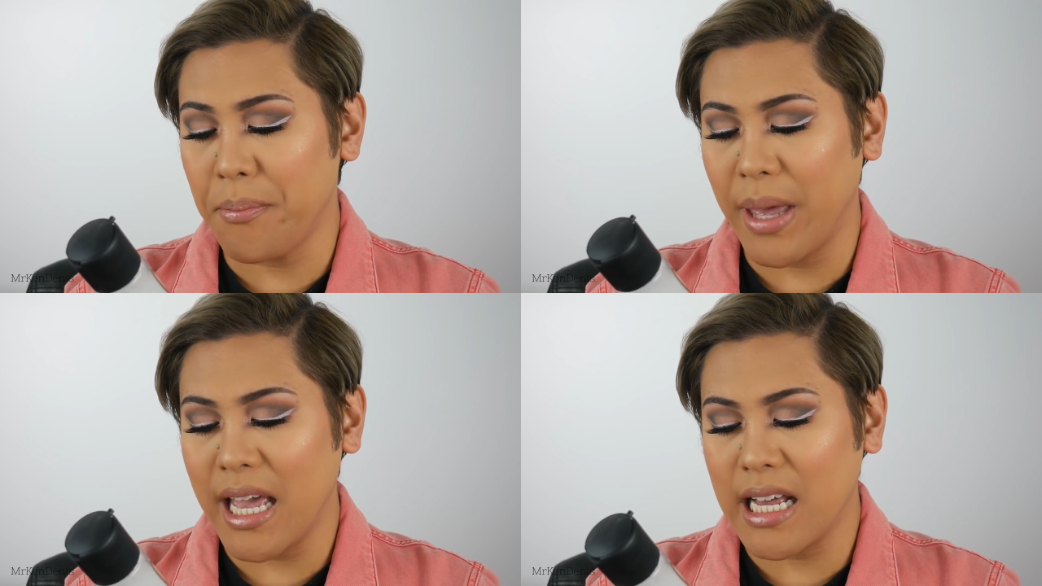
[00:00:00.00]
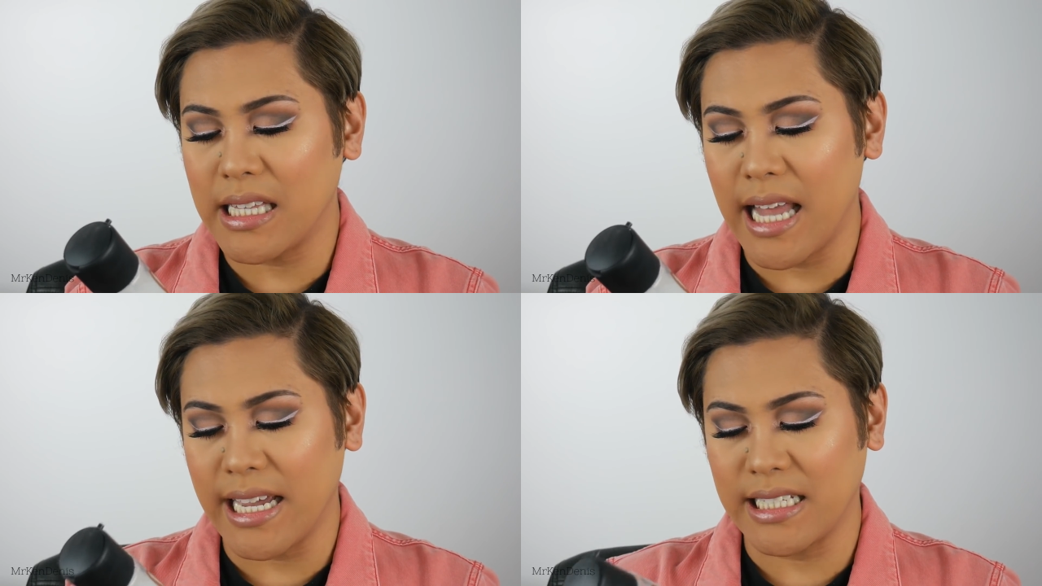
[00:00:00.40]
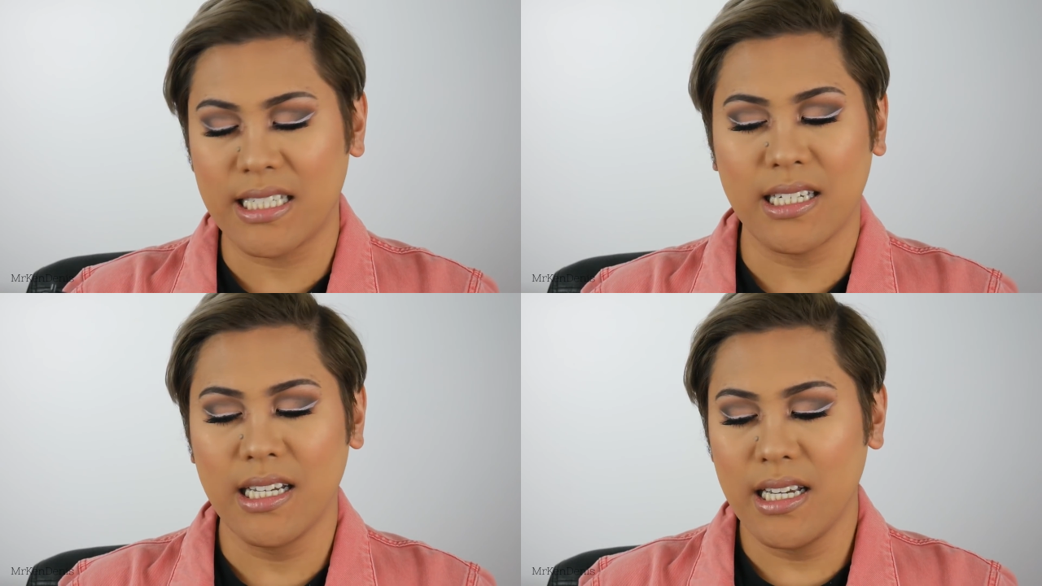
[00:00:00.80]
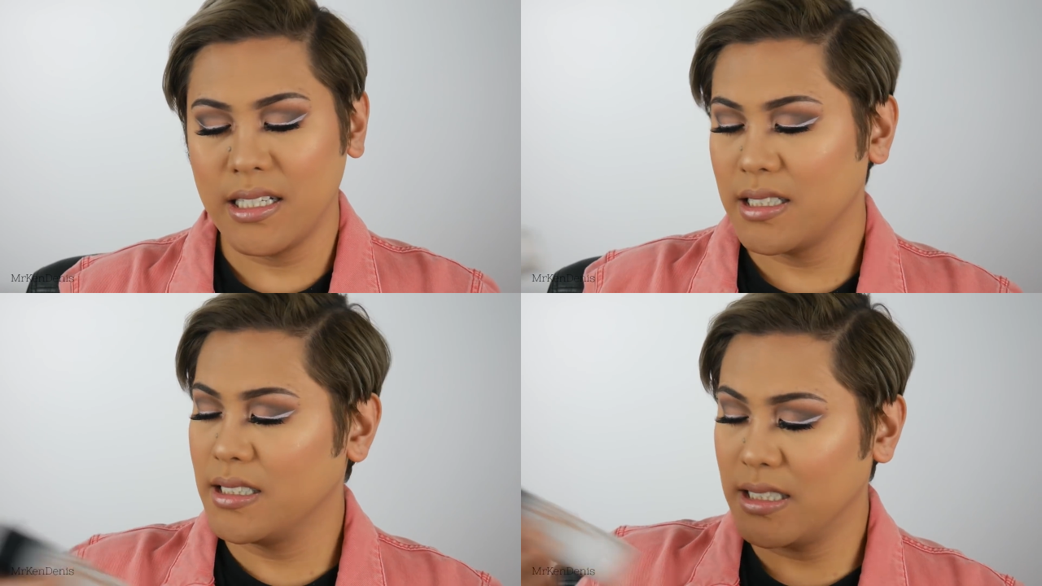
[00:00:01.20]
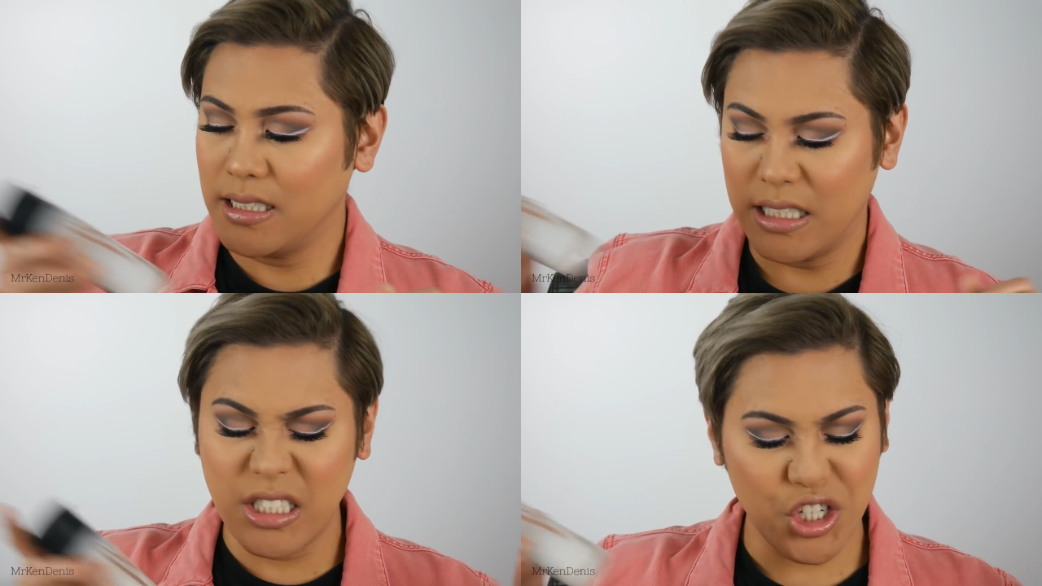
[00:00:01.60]
Pinklite.
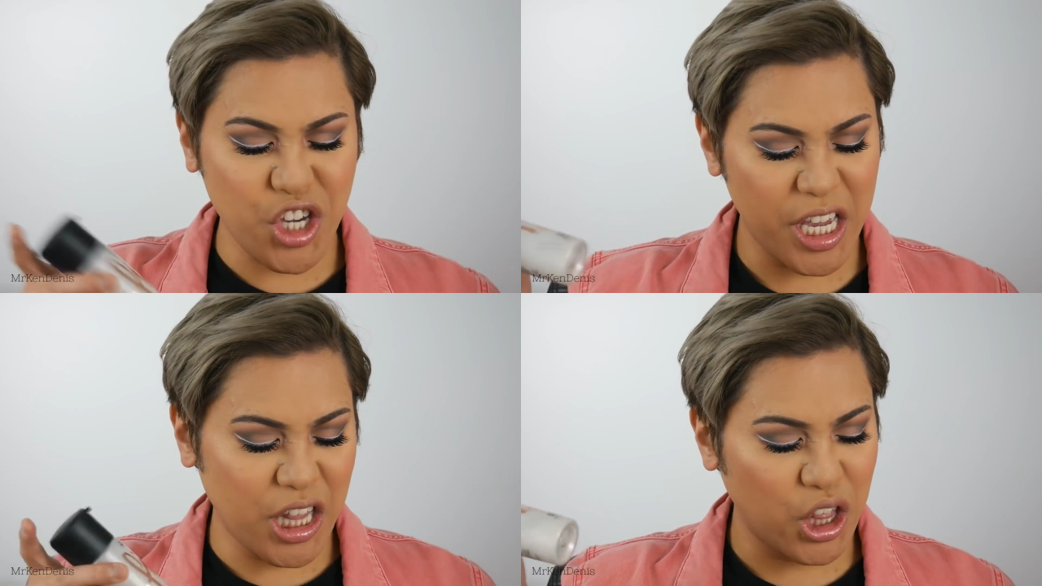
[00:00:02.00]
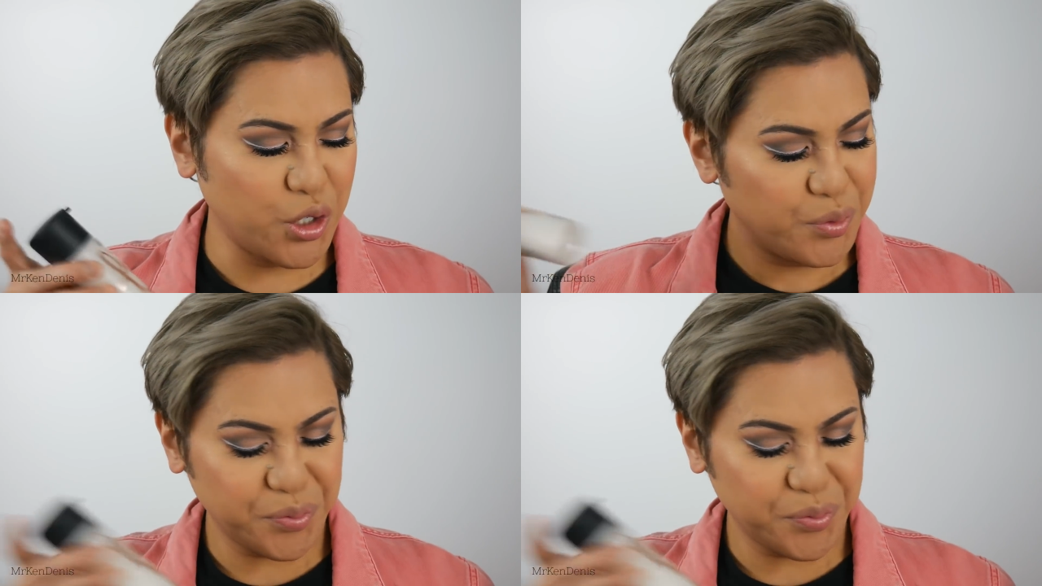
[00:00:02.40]
Need to shake it though.